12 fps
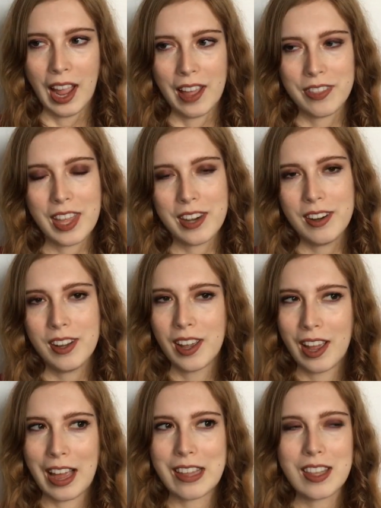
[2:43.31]
And then
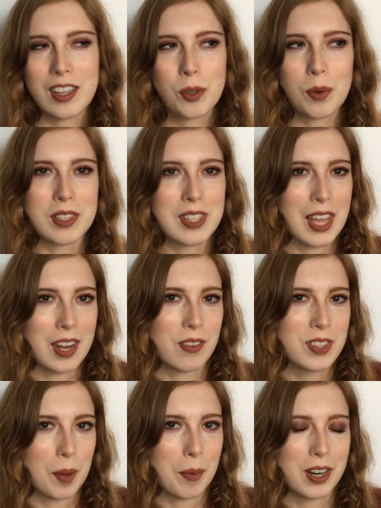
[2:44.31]
I think towards the end of
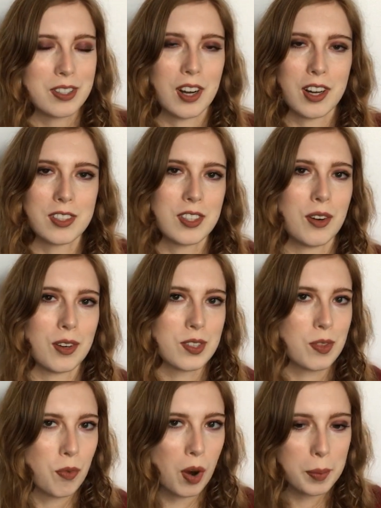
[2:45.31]
summer I started to notice
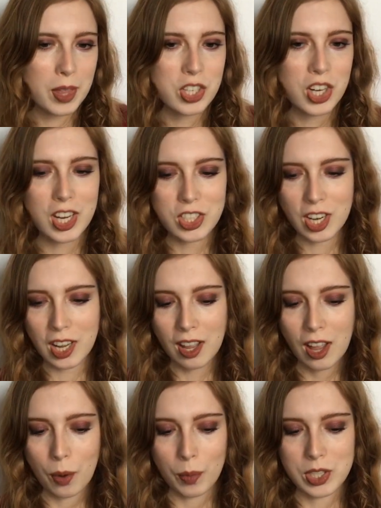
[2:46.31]
the formula changing,
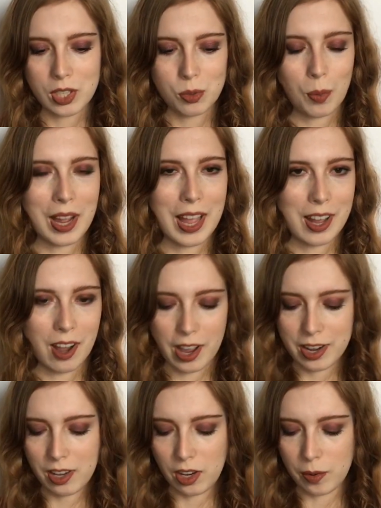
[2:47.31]
which is why I
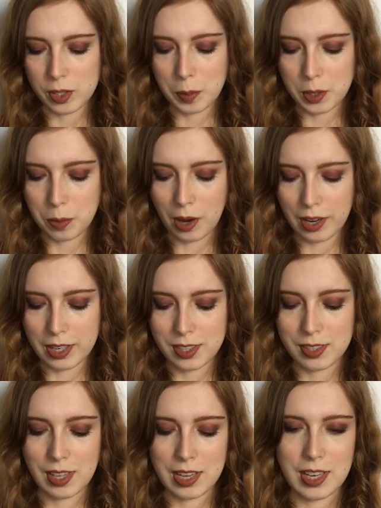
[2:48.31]
got, you know, as much progress
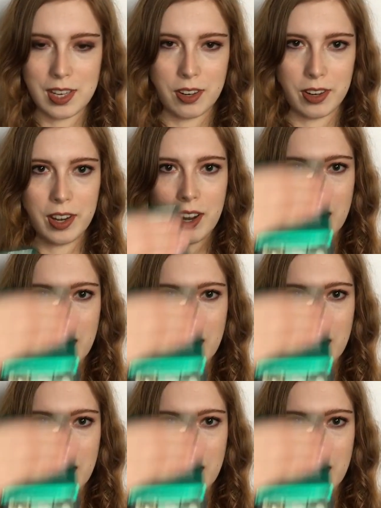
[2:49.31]
as I did on